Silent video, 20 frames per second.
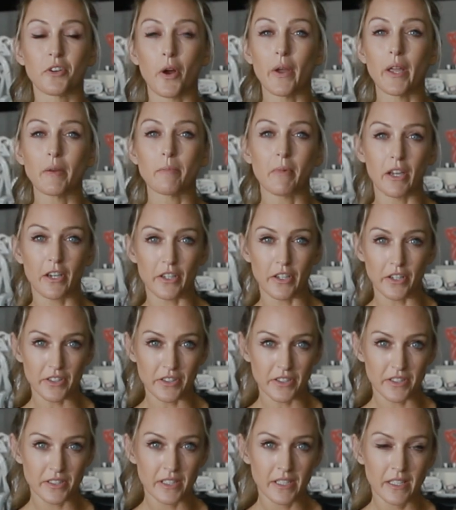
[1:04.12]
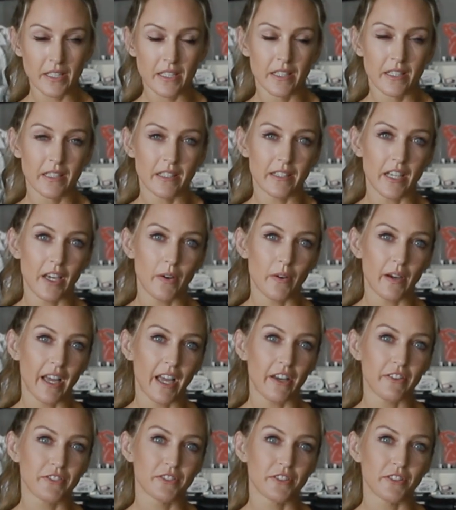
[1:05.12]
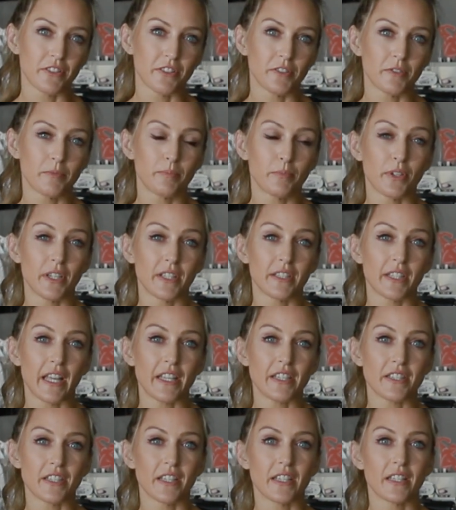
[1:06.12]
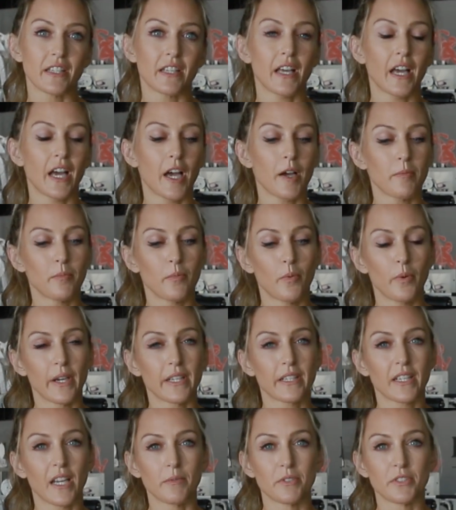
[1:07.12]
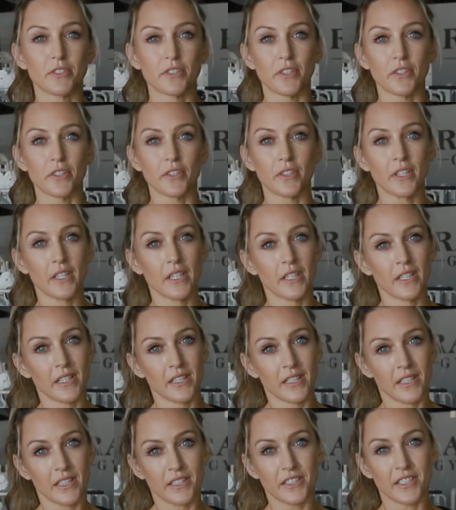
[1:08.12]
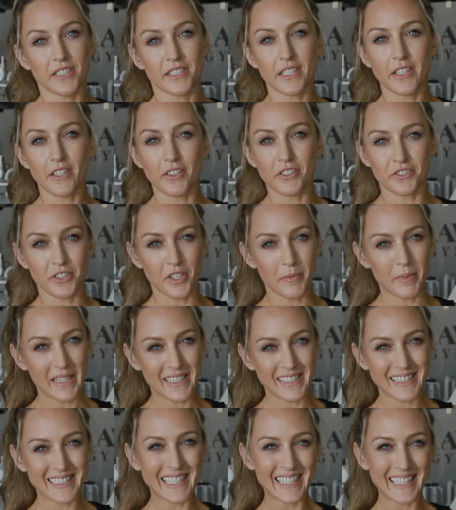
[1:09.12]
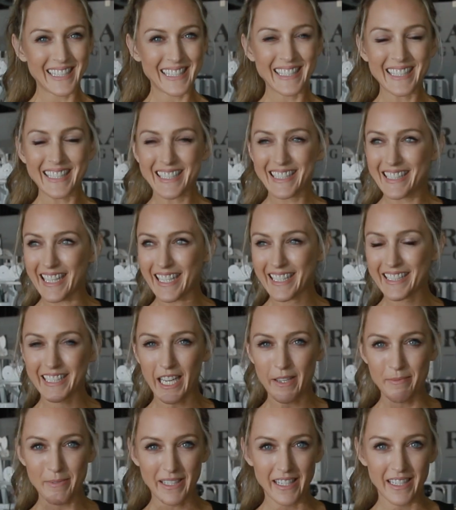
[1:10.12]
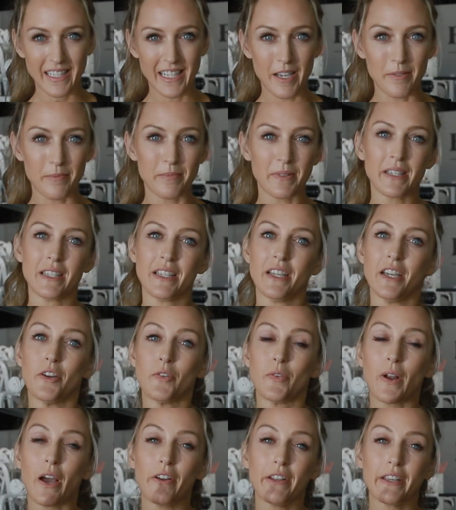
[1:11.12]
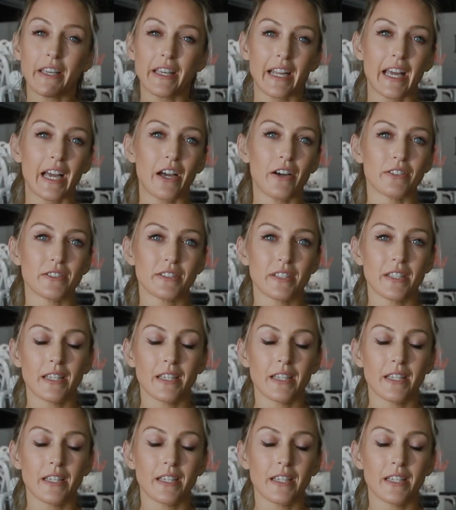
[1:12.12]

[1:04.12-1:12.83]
growing my glutes. Now I have to put attention where it comes to just the little trimmings, like shaping it up, rounding it out,